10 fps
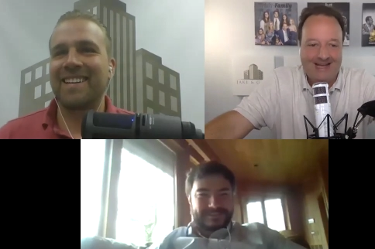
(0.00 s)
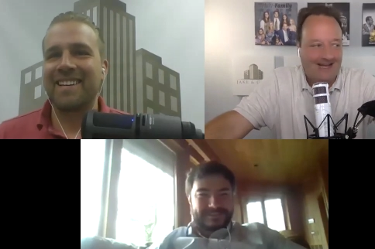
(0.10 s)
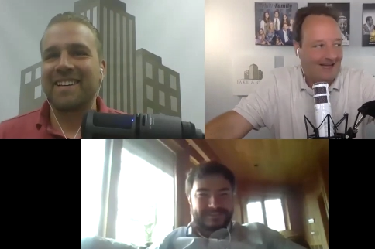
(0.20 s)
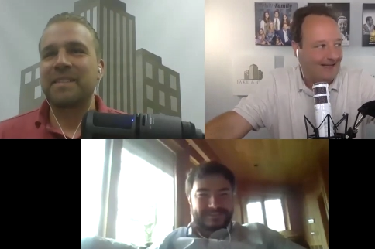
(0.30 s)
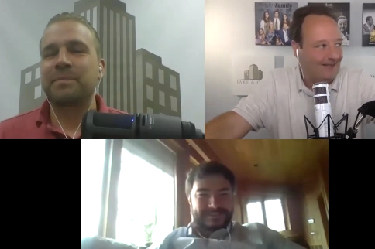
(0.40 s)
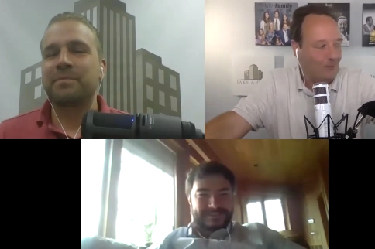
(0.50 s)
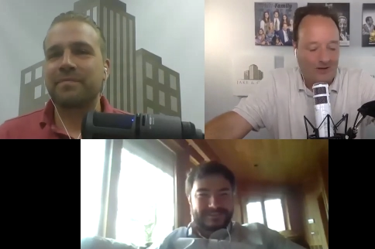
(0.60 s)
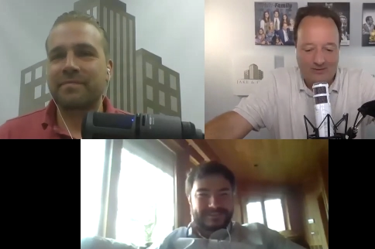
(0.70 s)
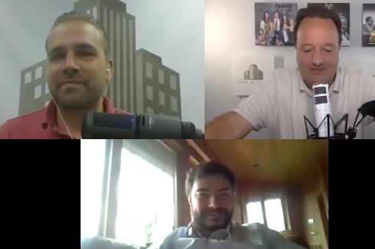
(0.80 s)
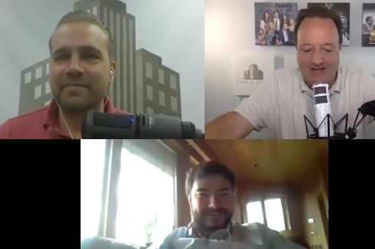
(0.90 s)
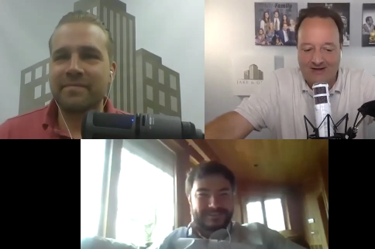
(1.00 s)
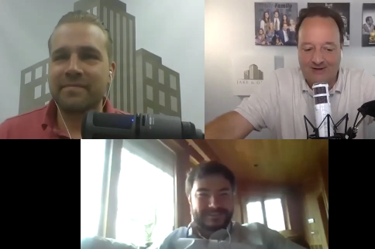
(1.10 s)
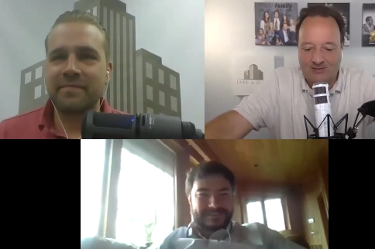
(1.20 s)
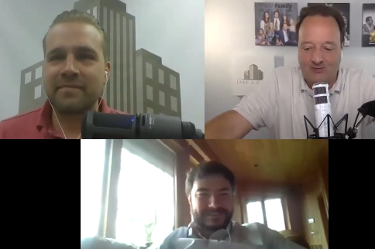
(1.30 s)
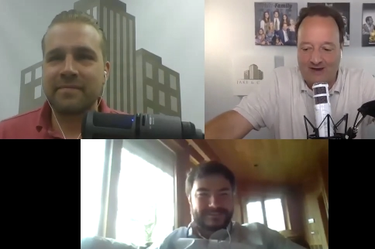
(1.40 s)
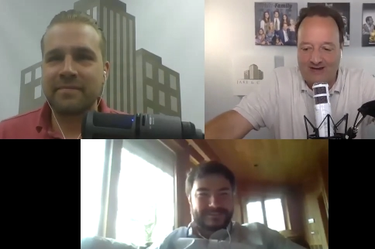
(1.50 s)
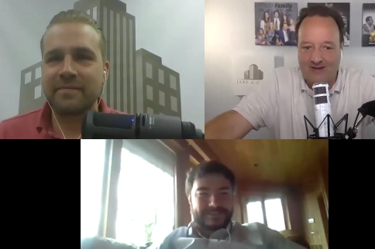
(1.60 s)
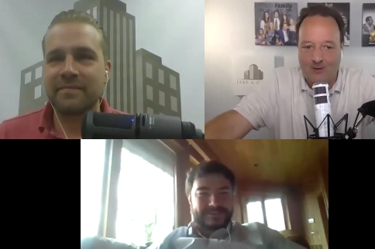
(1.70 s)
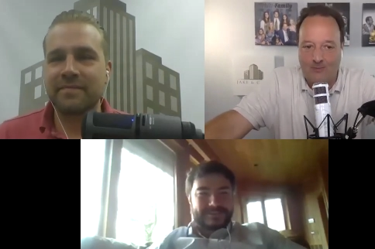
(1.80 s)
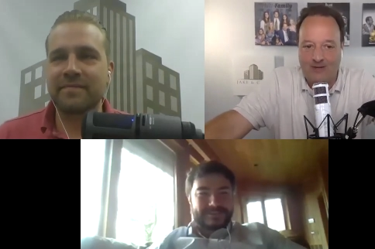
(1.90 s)
Speaker 1: Uh, weather's down here is great.
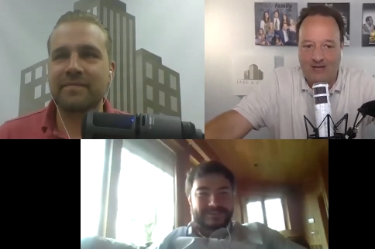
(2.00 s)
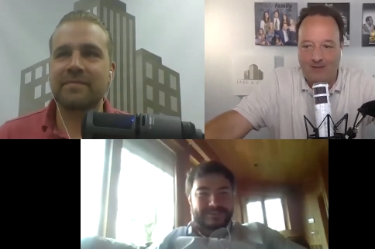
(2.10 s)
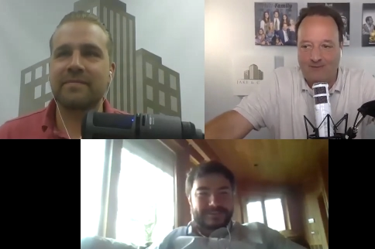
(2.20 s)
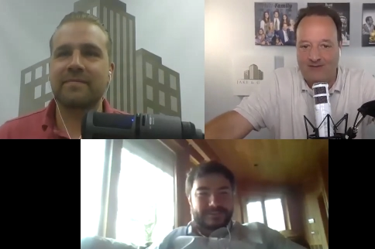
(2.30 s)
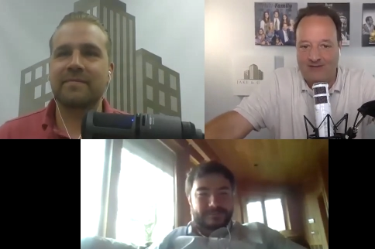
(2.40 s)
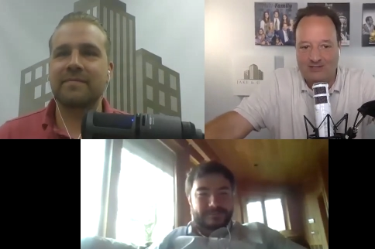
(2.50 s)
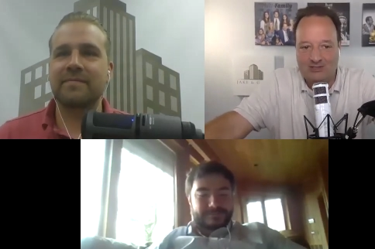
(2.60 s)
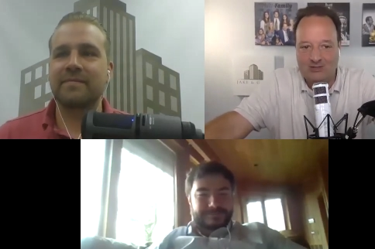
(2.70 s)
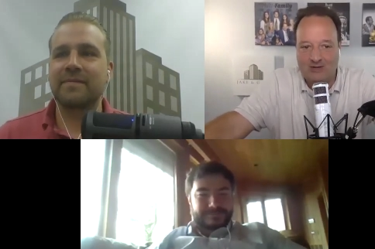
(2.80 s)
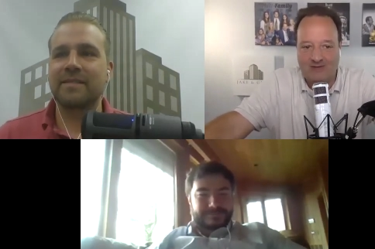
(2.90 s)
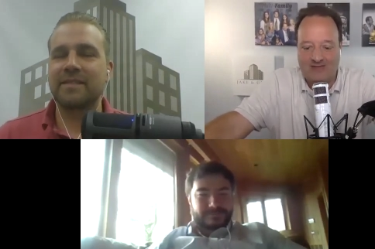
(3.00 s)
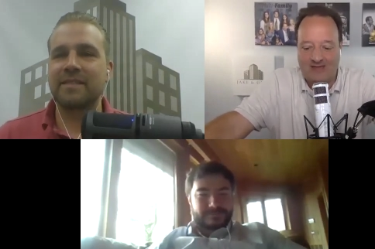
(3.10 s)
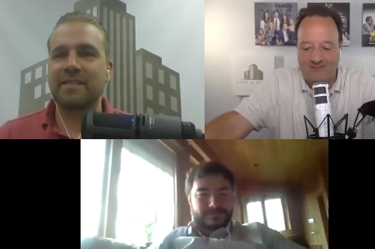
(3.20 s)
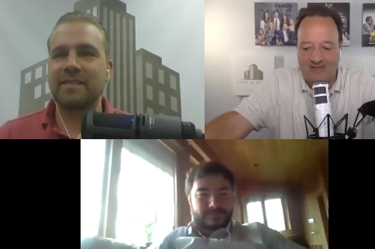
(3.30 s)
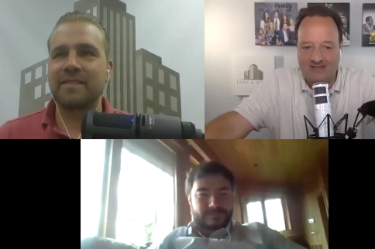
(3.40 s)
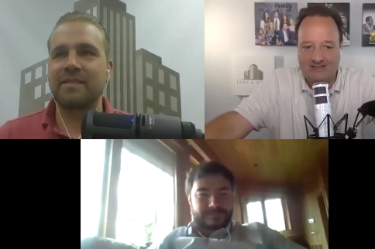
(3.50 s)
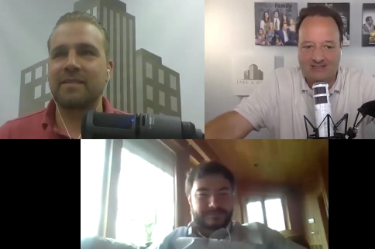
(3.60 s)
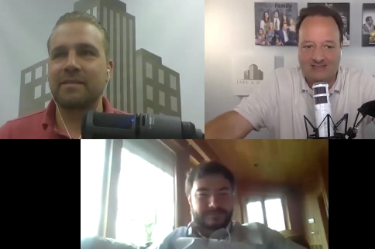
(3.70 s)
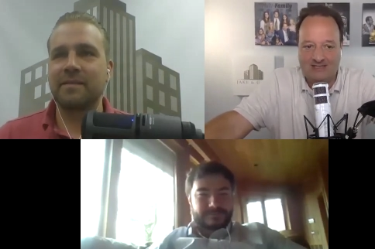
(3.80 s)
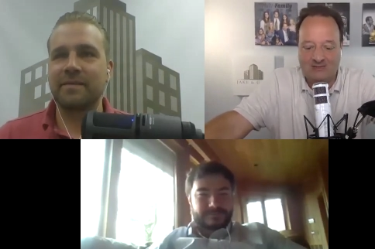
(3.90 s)
Opening up phase two, whatever that means.
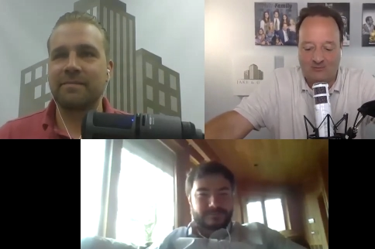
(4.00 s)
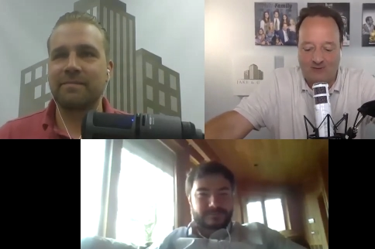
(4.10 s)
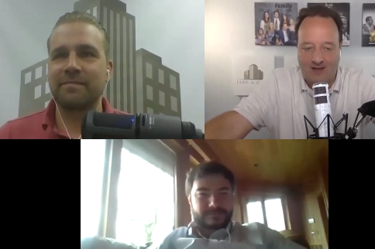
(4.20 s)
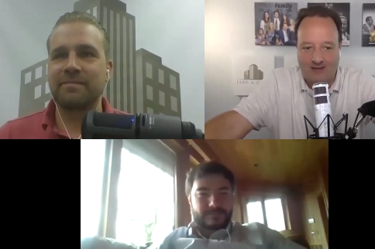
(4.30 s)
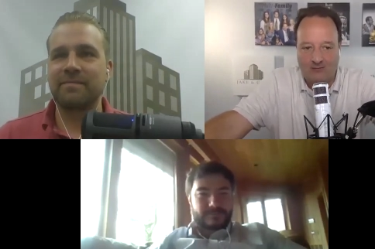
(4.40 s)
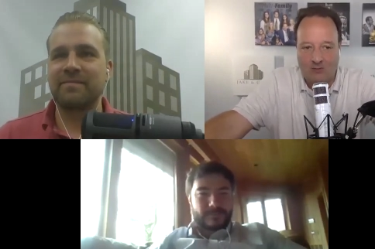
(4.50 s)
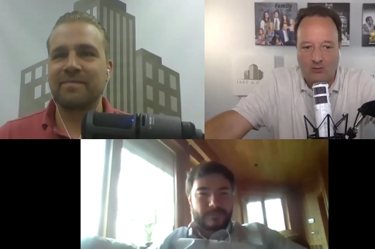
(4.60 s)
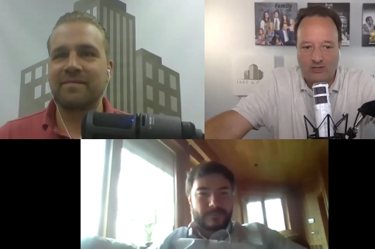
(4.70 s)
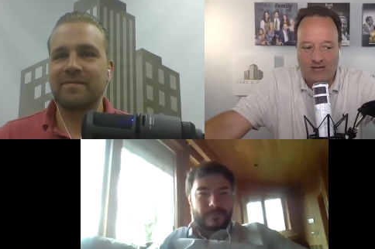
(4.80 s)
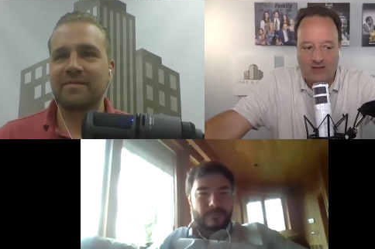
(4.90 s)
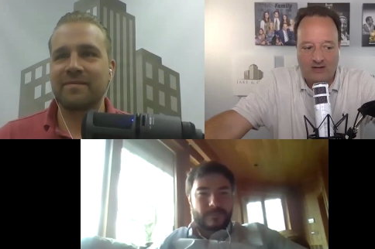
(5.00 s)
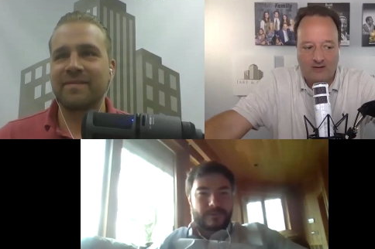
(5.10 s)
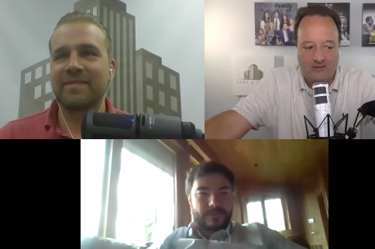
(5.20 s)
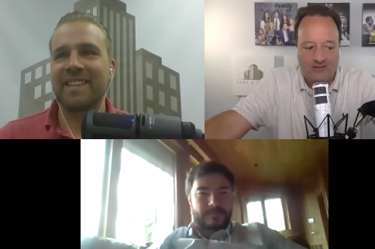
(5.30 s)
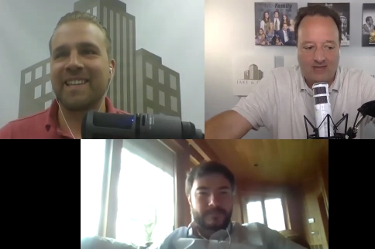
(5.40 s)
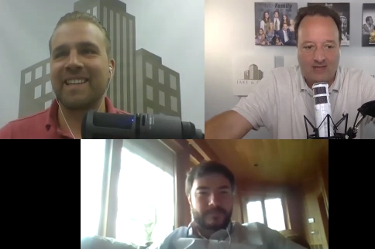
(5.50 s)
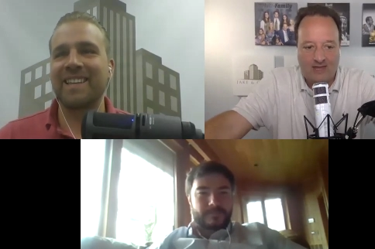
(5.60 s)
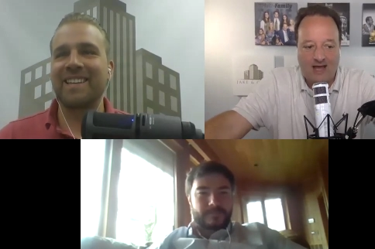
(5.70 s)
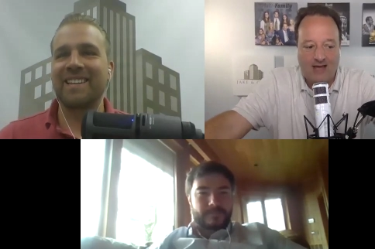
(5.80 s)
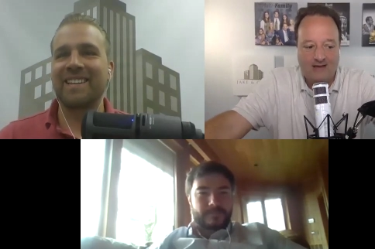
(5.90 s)
Things are rocking and rolling down here. Thank
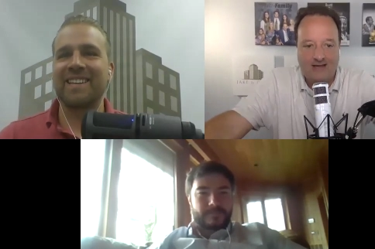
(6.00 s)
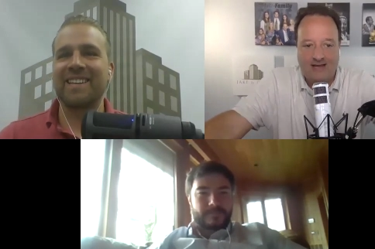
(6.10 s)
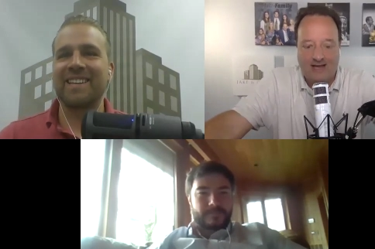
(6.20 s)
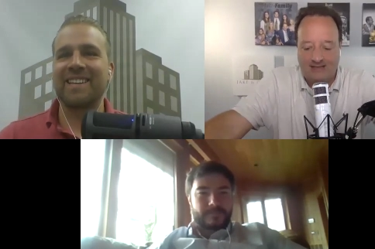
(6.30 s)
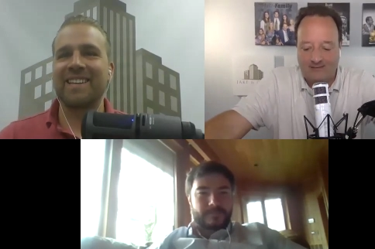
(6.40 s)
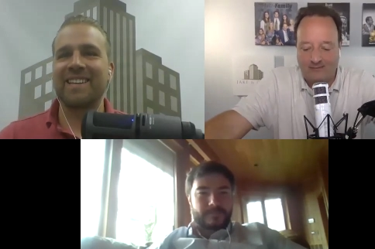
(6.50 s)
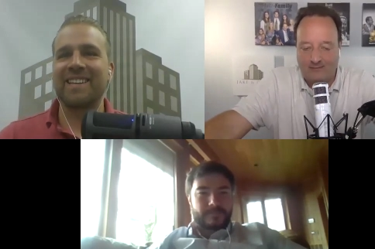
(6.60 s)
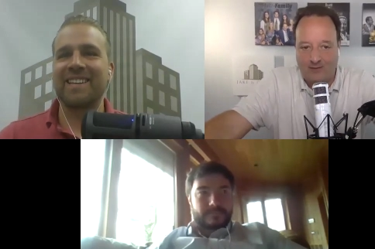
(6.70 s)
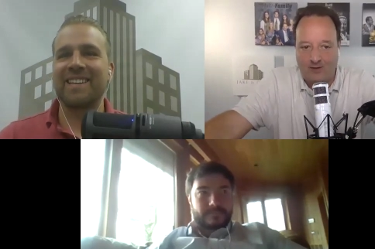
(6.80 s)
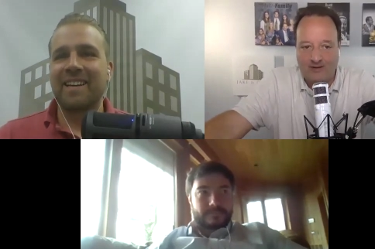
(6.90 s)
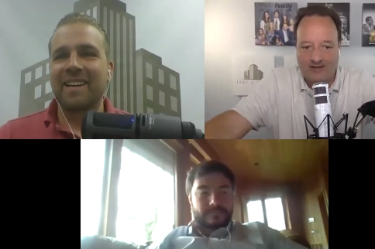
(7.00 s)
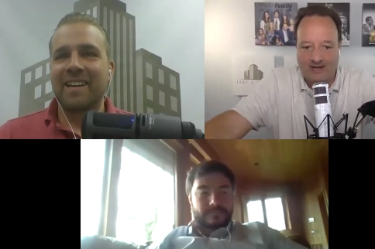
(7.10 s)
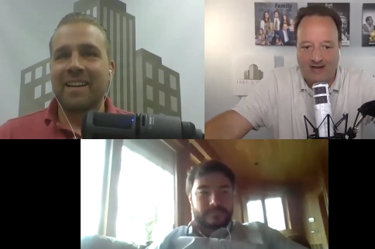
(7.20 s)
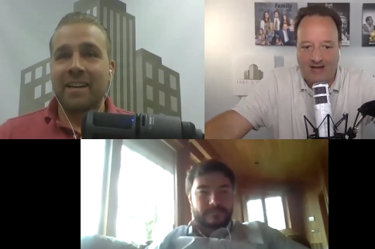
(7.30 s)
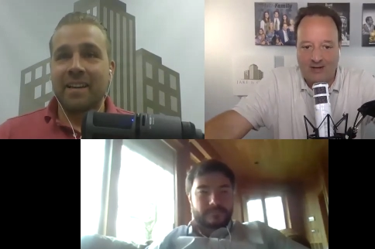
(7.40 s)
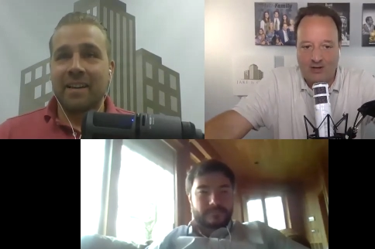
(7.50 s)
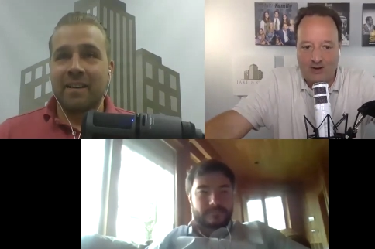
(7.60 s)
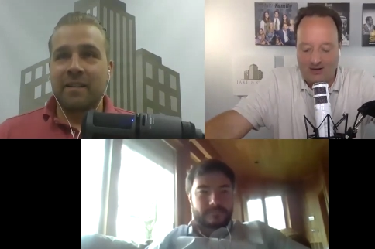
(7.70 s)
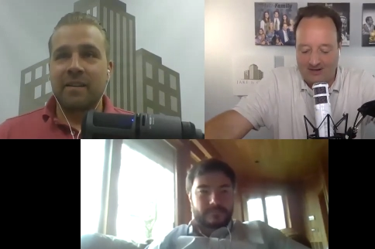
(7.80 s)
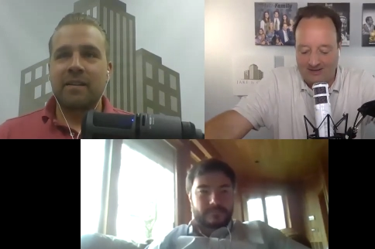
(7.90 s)
God. I live in Florida and not New
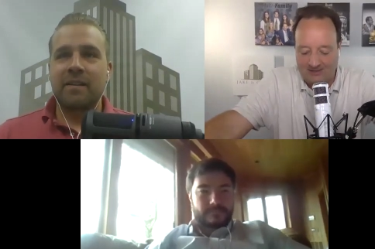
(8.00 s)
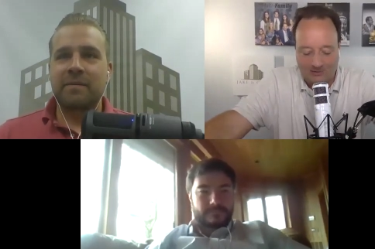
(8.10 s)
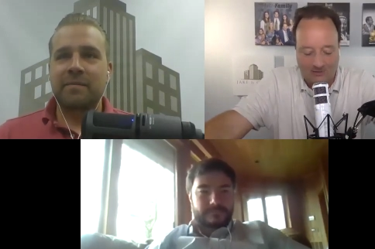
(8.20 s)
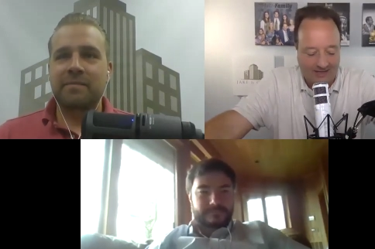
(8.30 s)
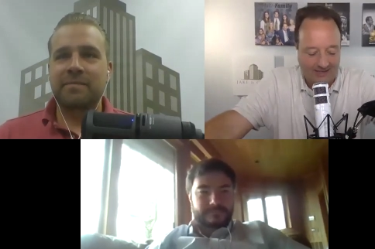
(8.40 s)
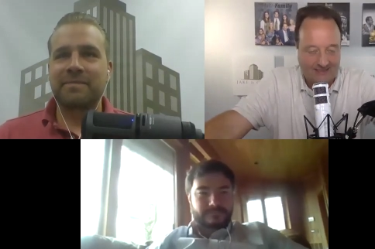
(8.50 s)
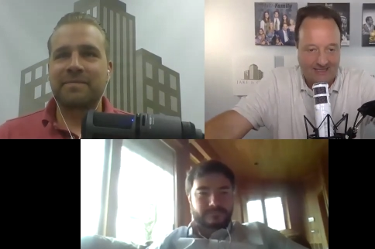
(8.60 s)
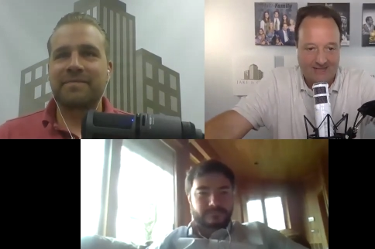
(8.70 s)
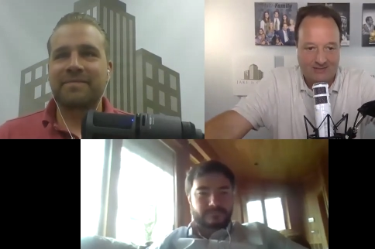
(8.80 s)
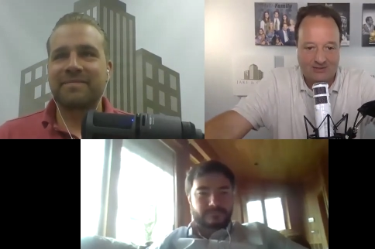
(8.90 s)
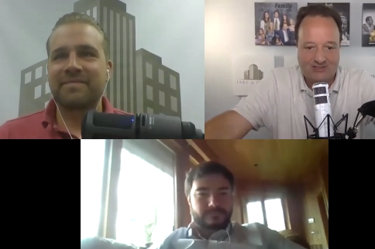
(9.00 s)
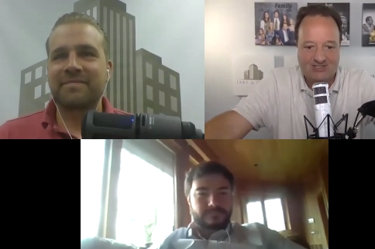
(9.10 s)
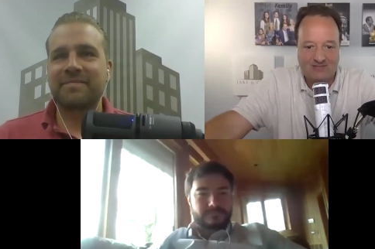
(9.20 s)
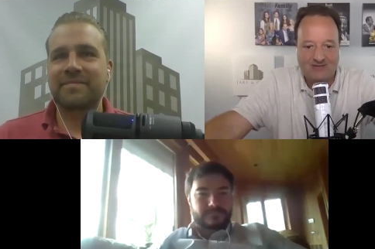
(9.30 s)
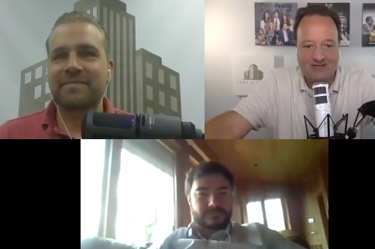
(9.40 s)
York. That's all I got to say. So this is going to be an